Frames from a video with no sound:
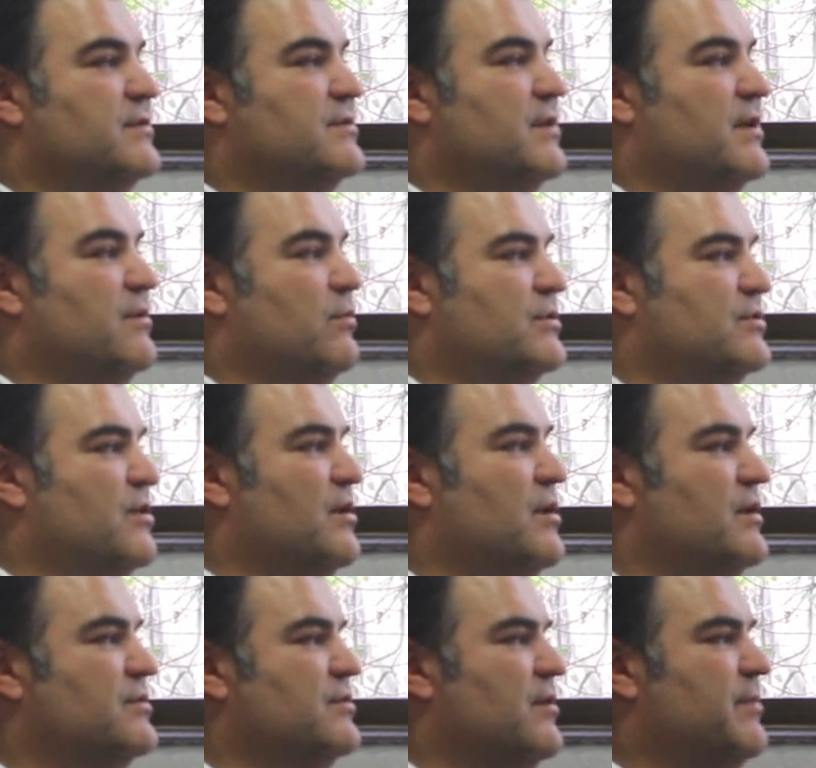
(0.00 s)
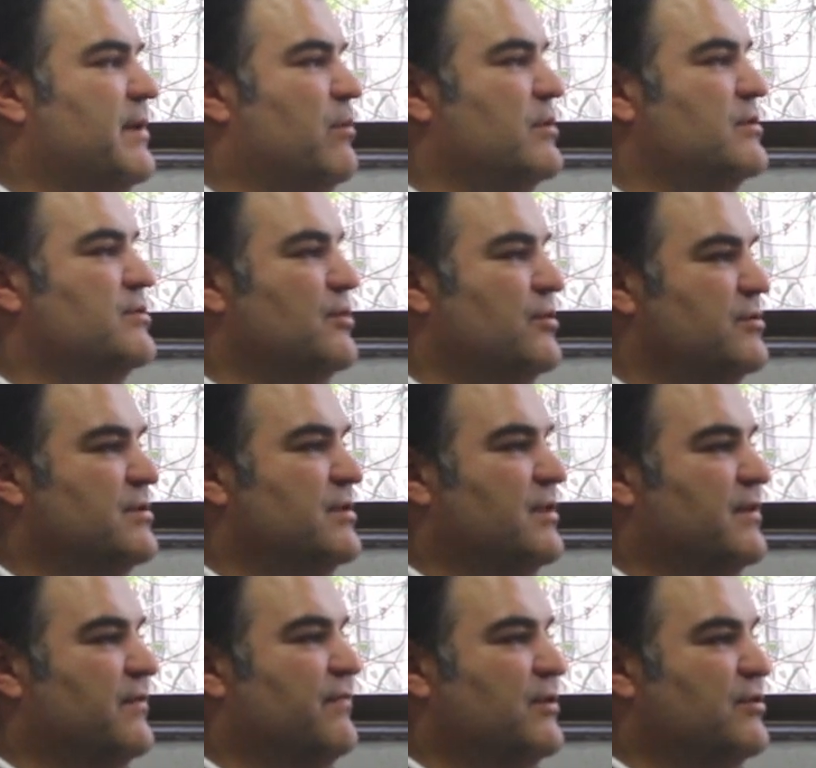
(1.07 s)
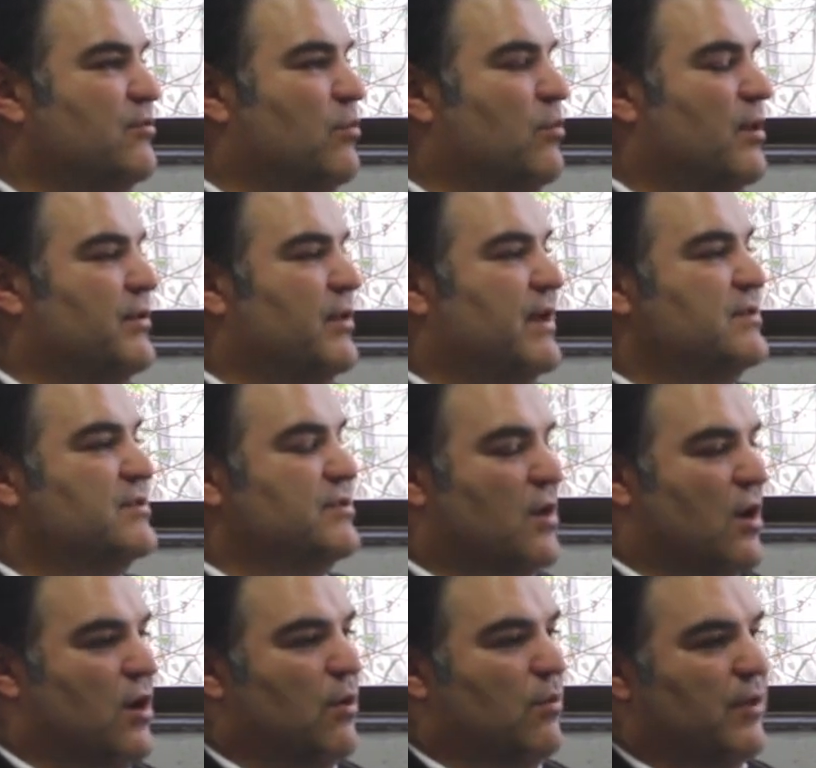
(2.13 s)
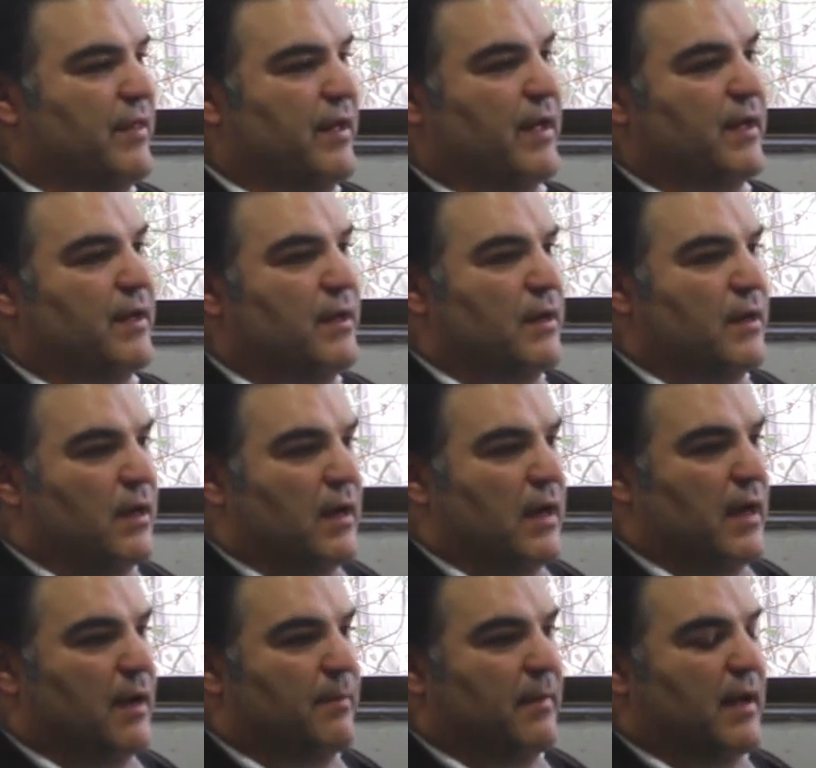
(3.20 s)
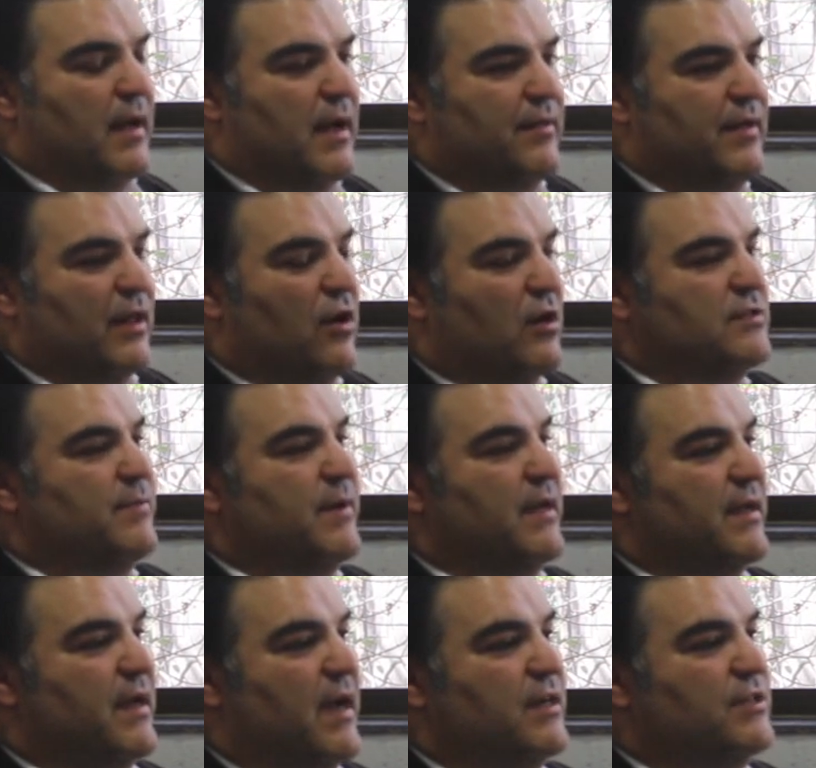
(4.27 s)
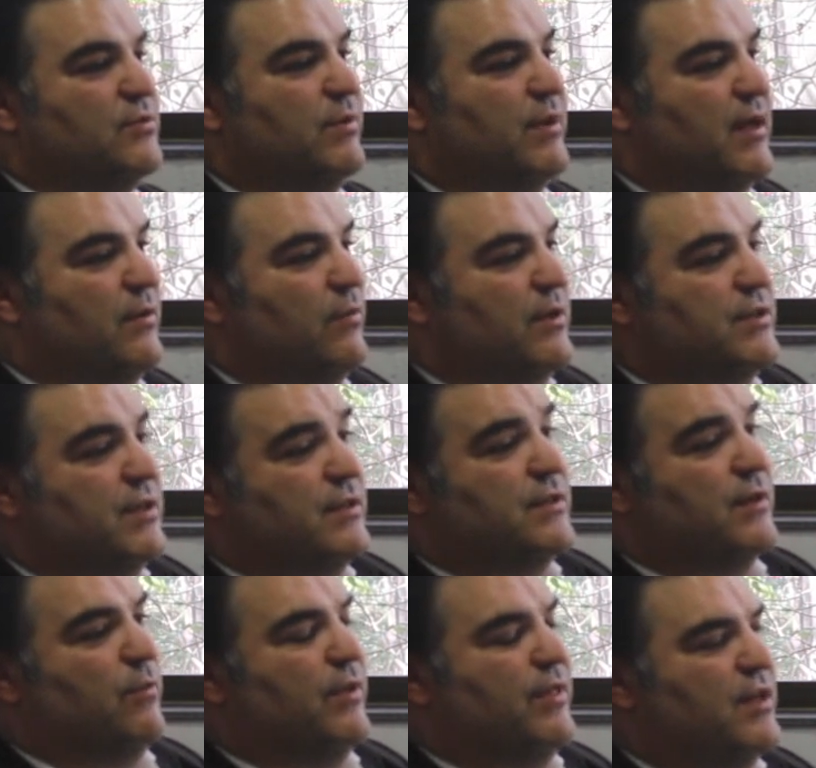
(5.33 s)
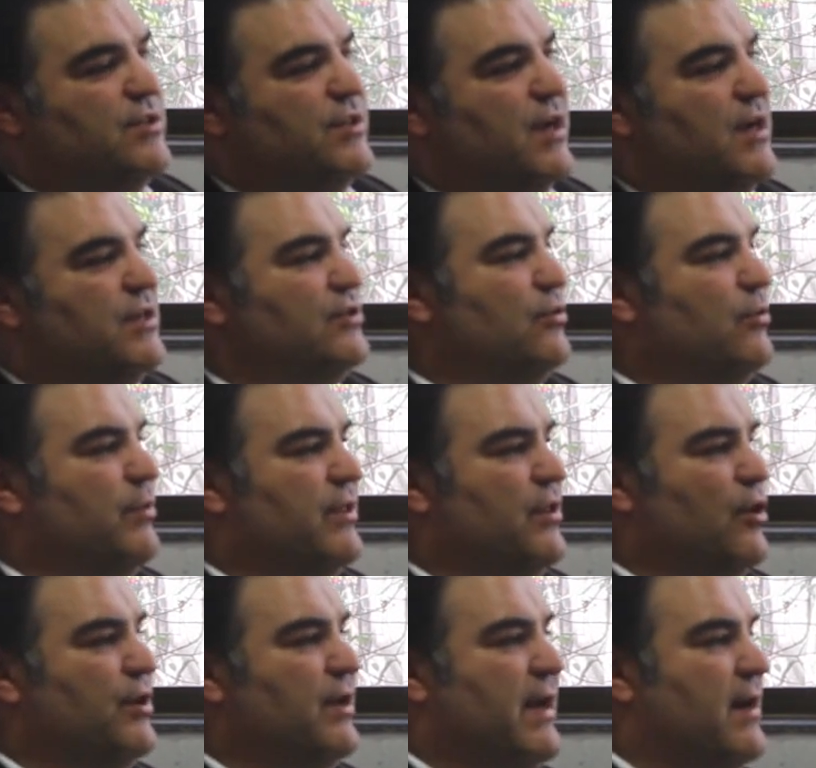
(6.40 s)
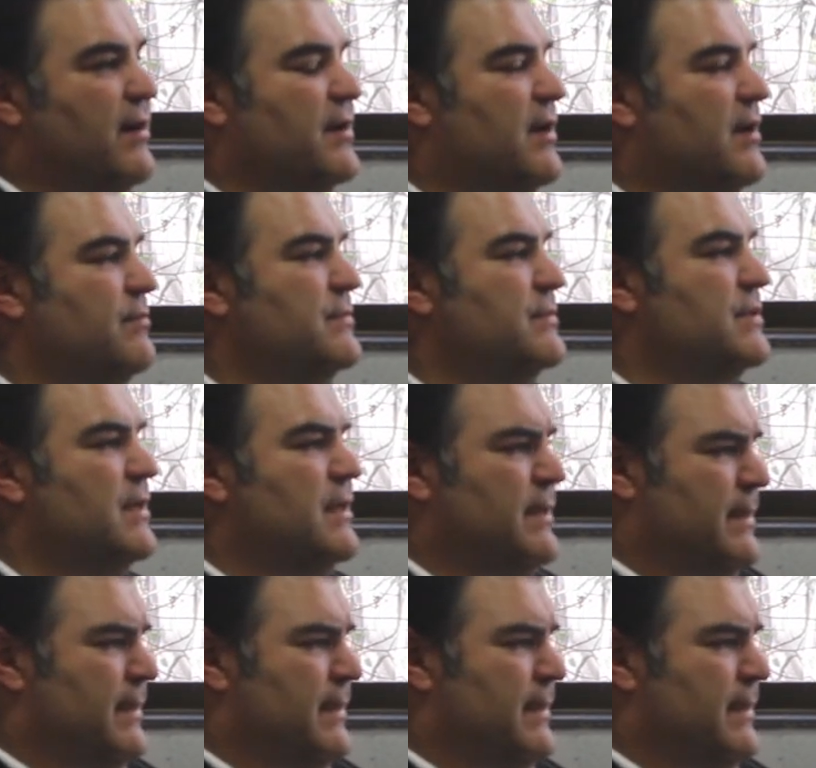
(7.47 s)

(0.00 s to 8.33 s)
It's got to be what suits the individual, what their style, what their how they like to be engaged with education or with learning outcomes.